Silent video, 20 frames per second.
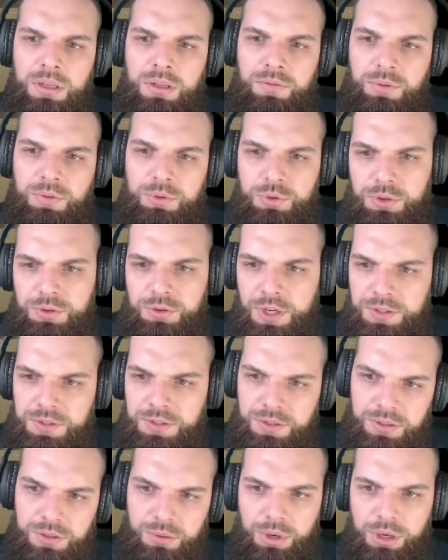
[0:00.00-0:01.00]
for 2,000
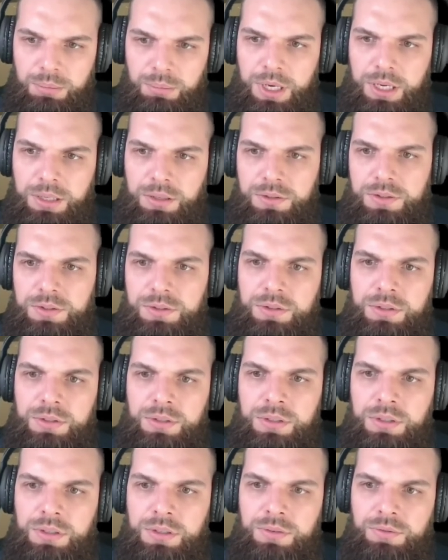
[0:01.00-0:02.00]
square meters
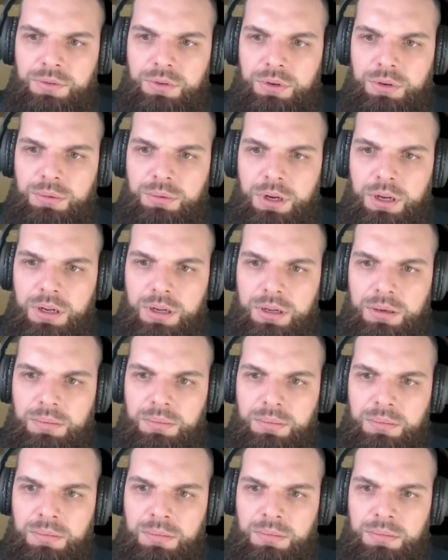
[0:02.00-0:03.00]
for
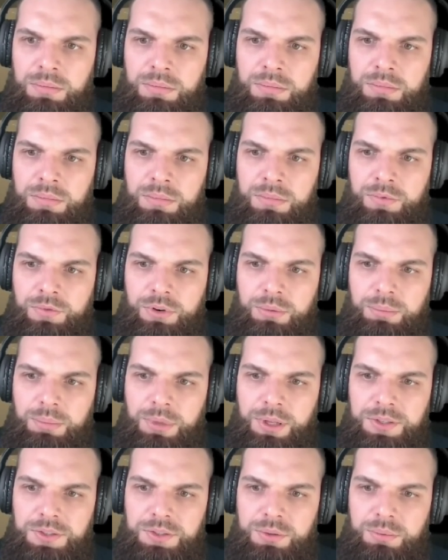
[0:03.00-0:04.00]
a
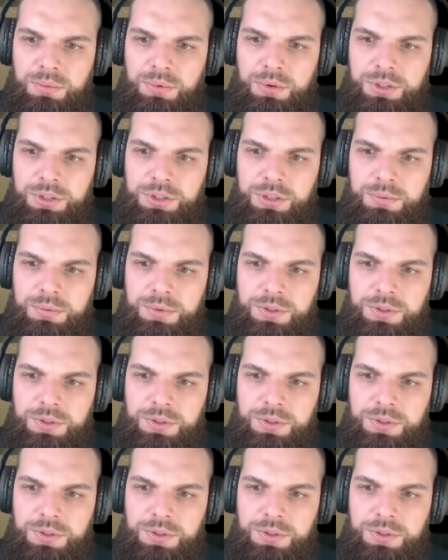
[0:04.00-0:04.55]
place of worship.